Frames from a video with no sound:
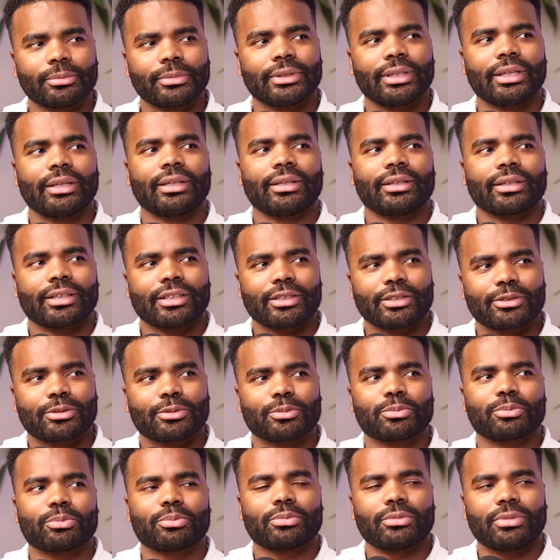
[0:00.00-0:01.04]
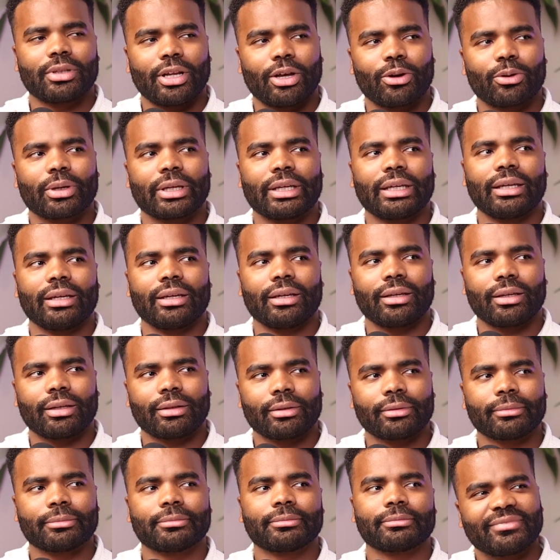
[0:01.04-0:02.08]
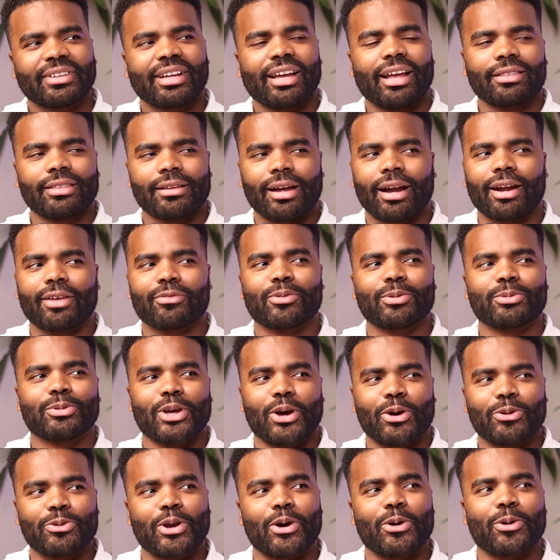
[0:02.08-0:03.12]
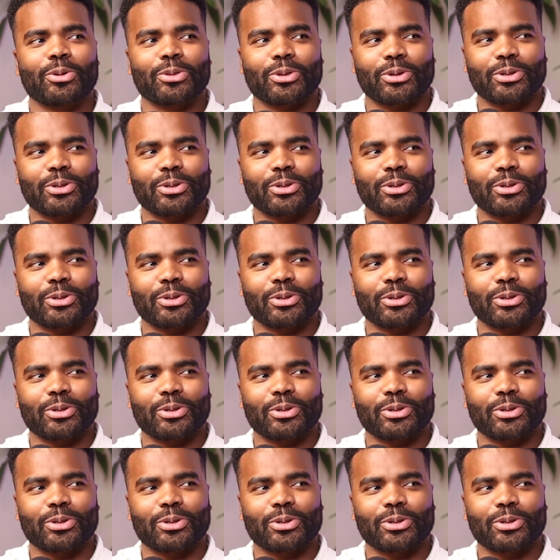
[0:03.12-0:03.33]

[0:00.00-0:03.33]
Yeah. Because low key, a lot of them don't know what